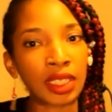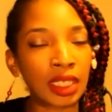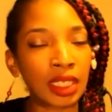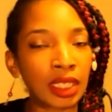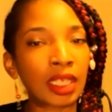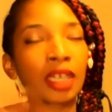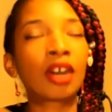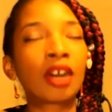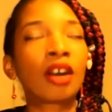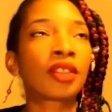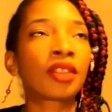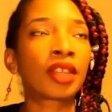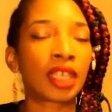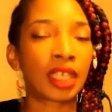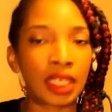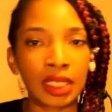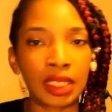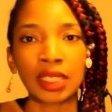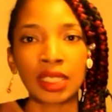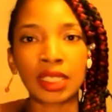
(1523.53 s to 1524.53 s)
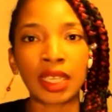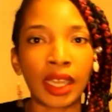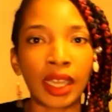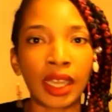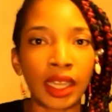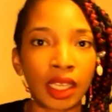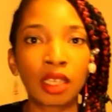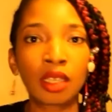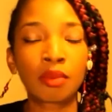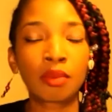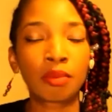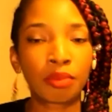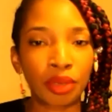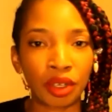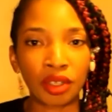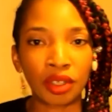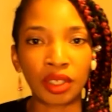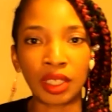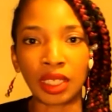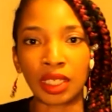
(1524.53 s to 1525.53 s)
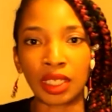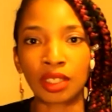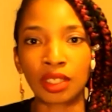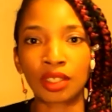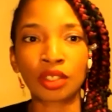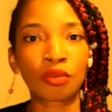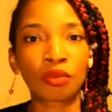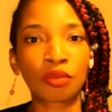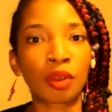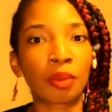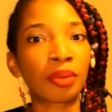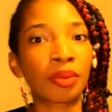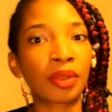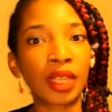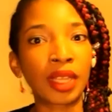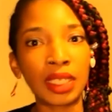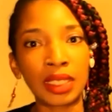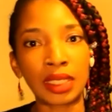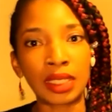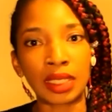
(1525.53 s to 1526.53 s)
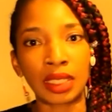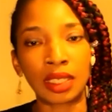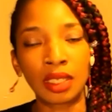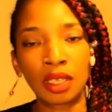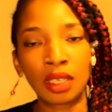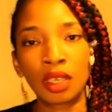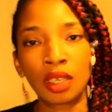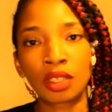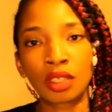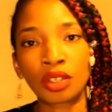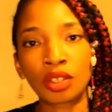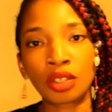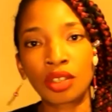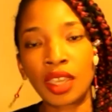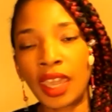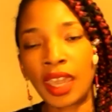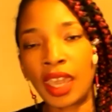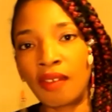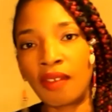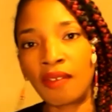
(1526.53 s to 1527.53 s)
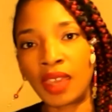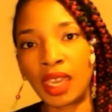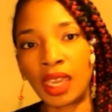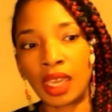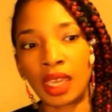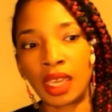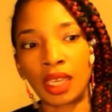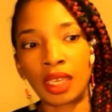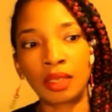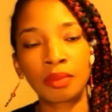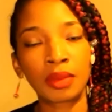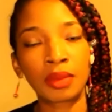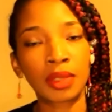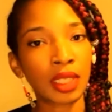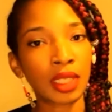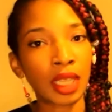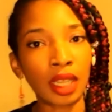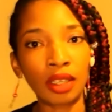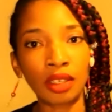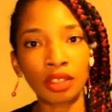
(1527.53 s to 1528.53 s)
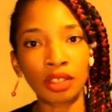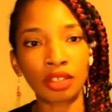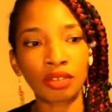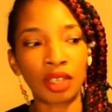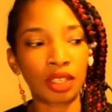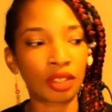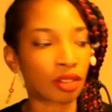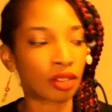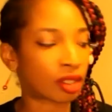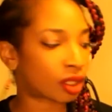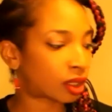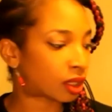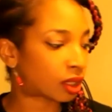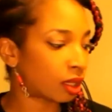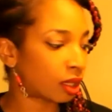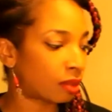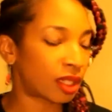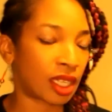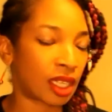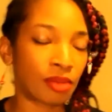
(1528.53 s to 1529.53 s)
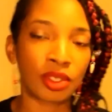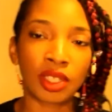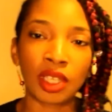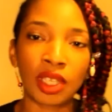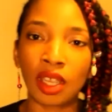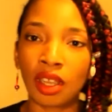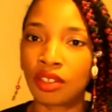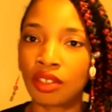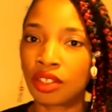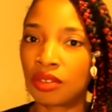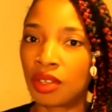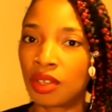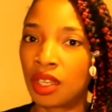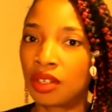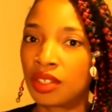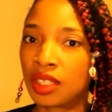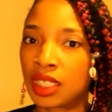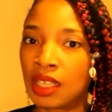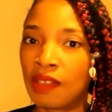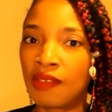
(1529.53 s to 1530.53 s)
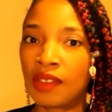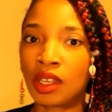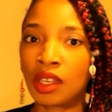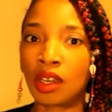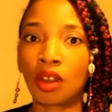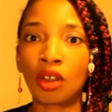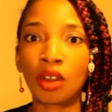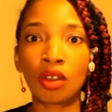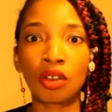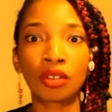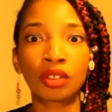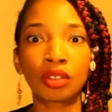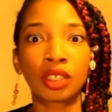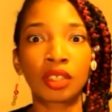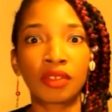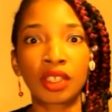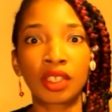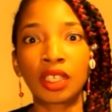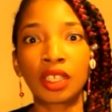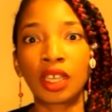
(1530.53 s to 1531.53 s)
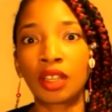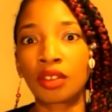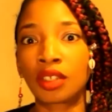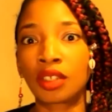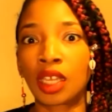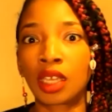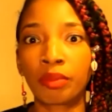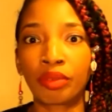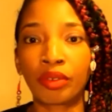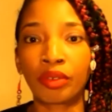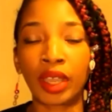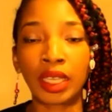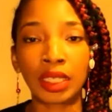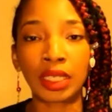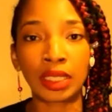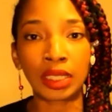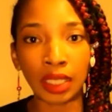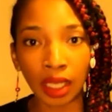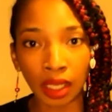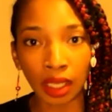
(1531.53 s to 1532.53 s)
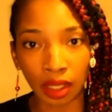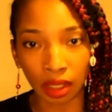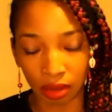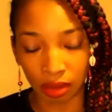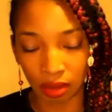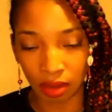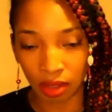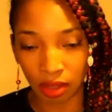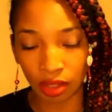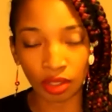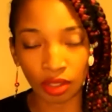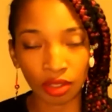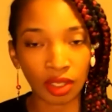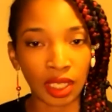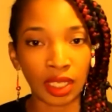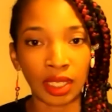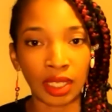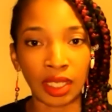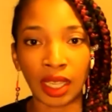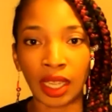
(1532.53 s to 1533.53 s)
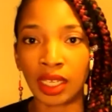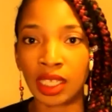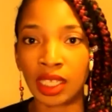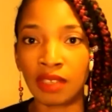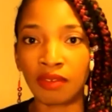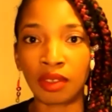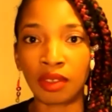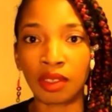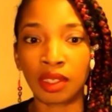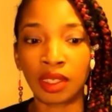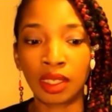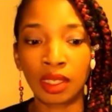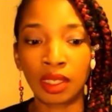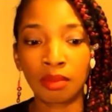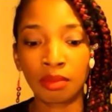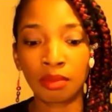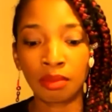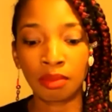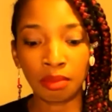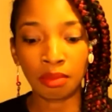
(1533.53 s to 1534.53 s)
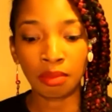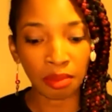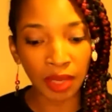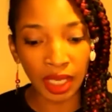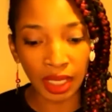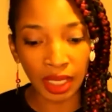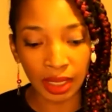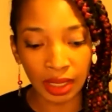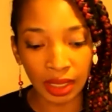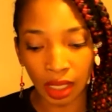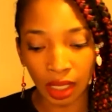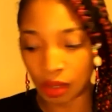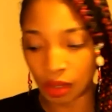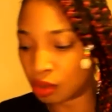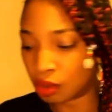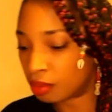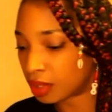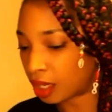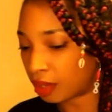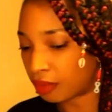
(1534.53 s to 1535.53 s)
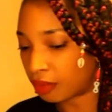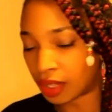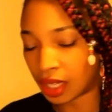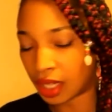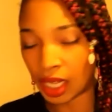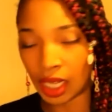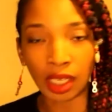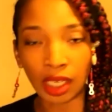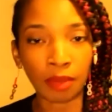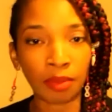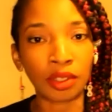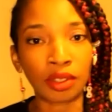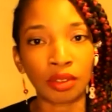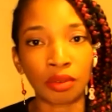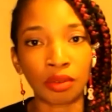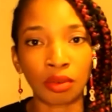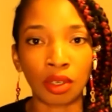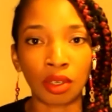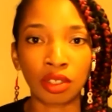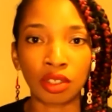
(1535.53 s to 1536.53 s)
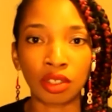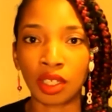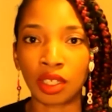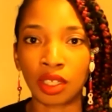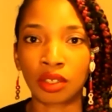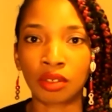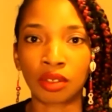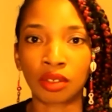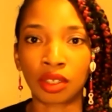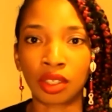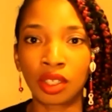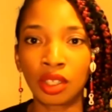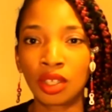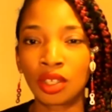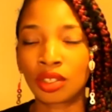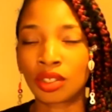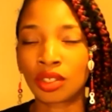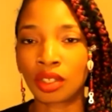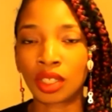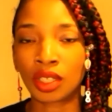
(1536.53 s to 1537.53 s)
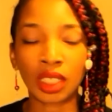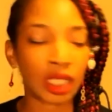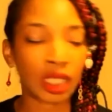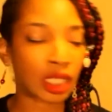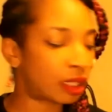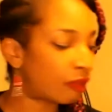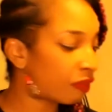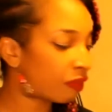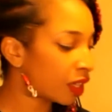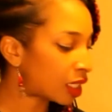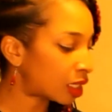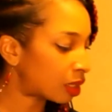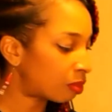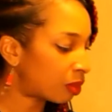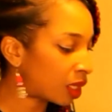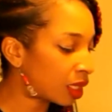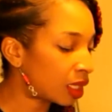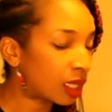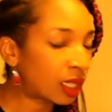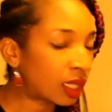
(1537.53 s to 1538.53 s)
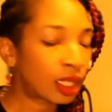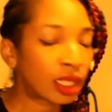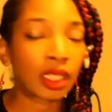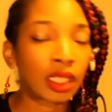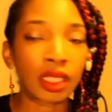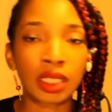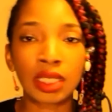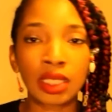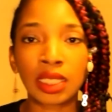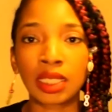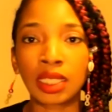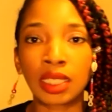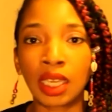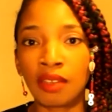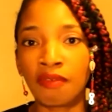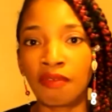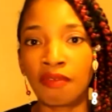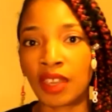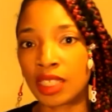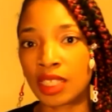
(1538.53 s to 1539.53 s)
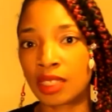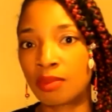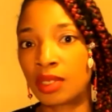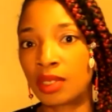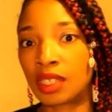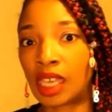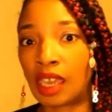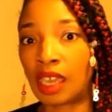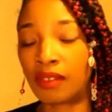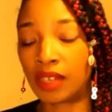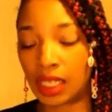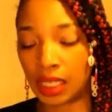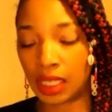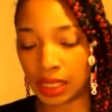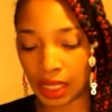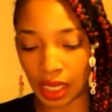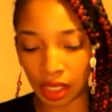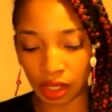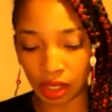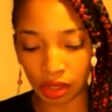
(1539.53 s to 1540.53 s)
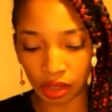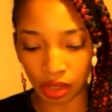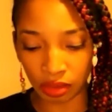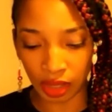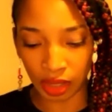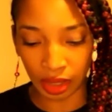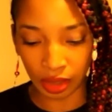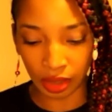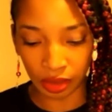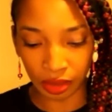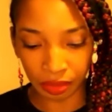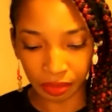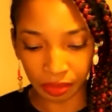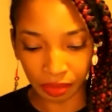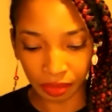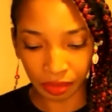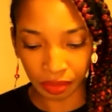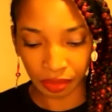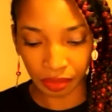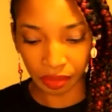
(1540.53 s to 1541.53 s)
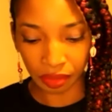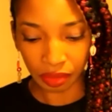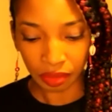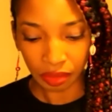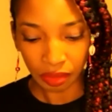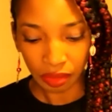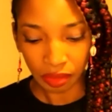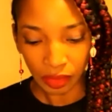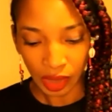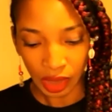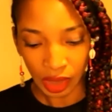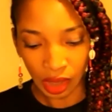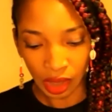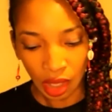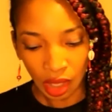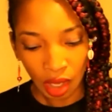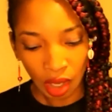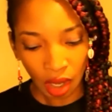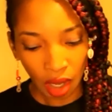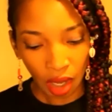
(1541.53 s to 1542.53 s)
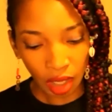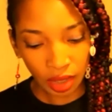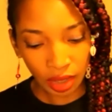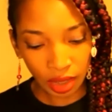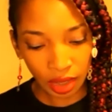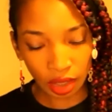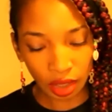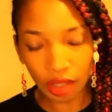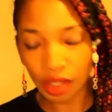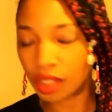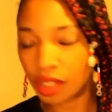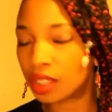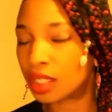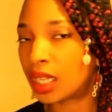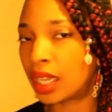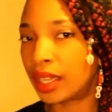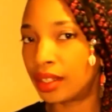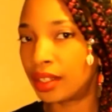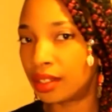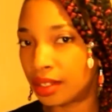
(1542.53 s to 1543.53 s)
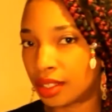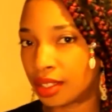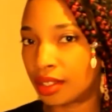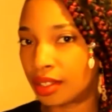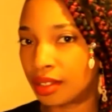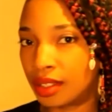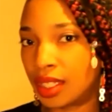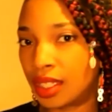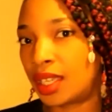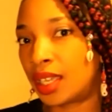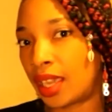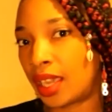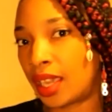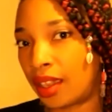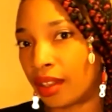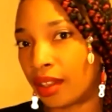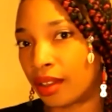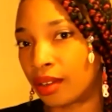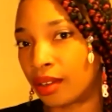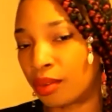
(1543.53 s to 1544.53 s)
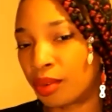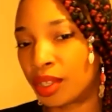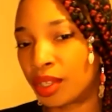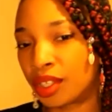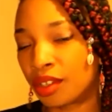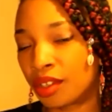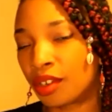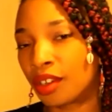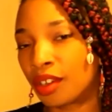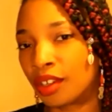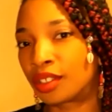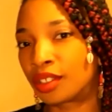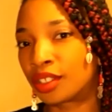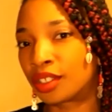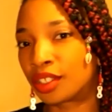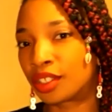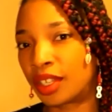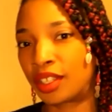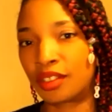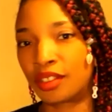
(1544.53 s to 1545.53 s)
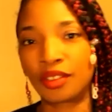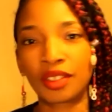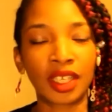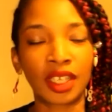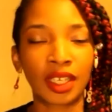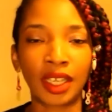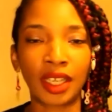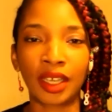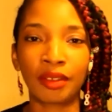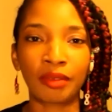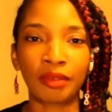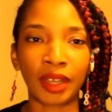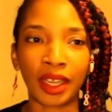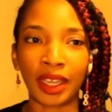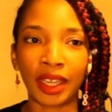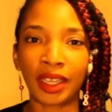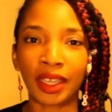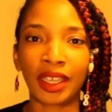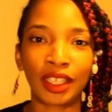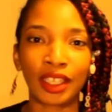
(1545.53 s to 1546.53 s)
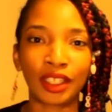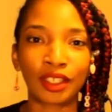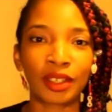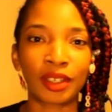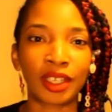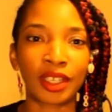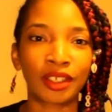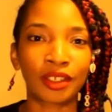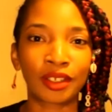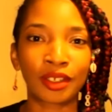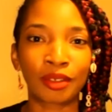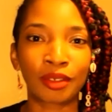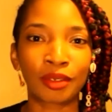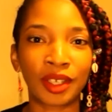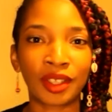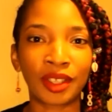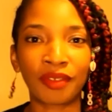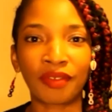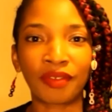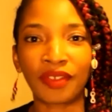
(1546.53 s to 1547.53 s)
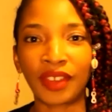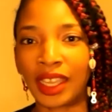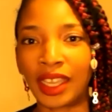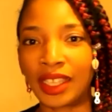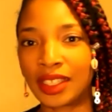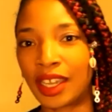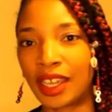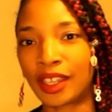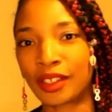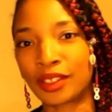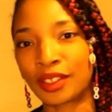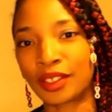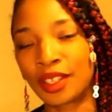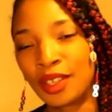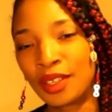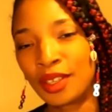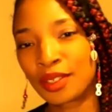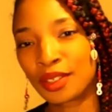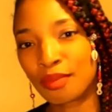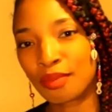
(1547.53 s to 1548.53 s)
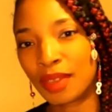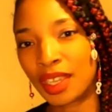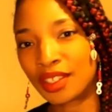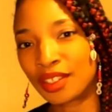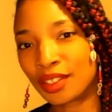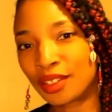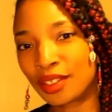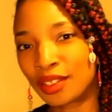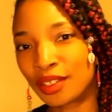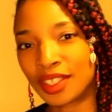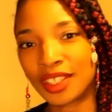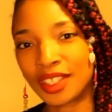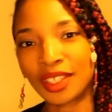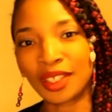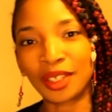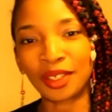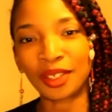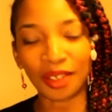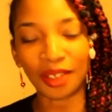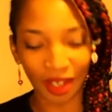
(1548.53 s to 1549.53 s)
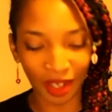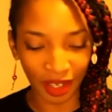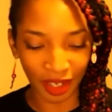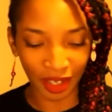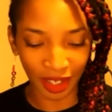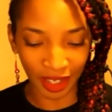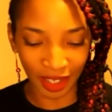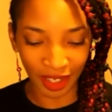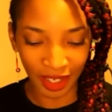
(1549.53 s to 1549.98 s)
on the inside burning it. So replace it. So you have a tire trainer. Sometimes a tire trainer is even a whole different color, like bright yellow. So you cannot even miss, like, oops, I forgot and I put the wrong trainer on. So look into that investment of having a tire trainer. Also, your tires still need air when you're on the trainer. You cannot ride a trainer with flat tires. So make sure you still are